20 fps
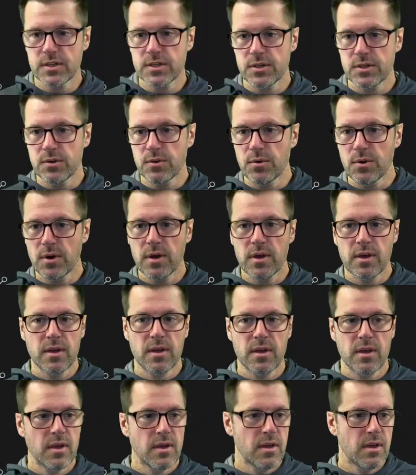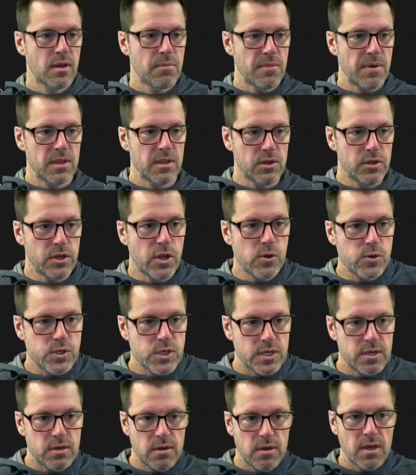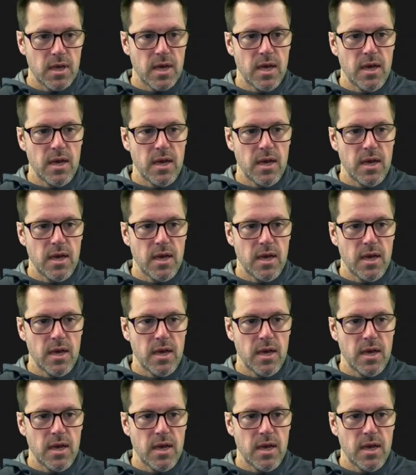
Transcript: to my little Notion